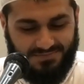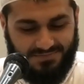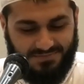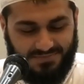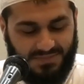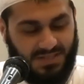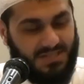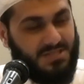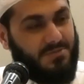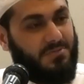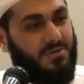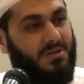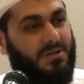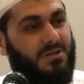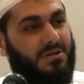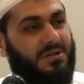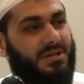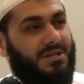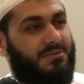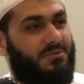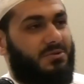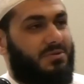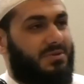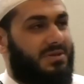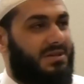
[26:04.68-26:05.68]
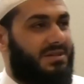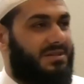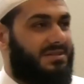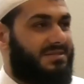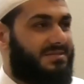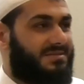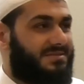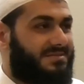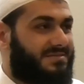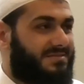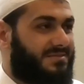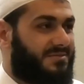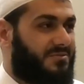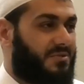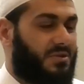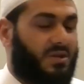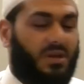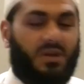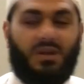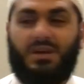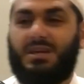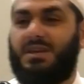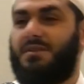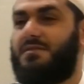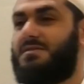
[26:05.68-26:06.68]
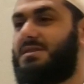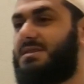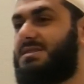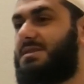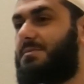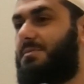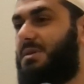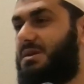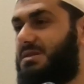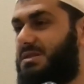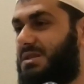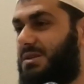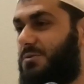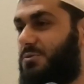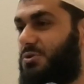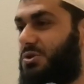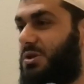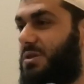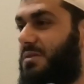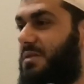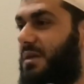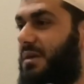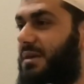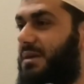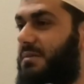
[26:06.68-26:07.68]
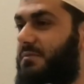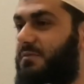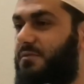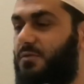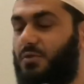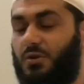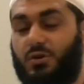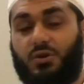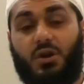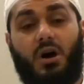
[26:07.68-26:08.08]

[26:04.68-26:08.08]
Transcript: Hasbi Allah ni'mal wakeel. When Allah gives us a blessing, we should thank Him for it.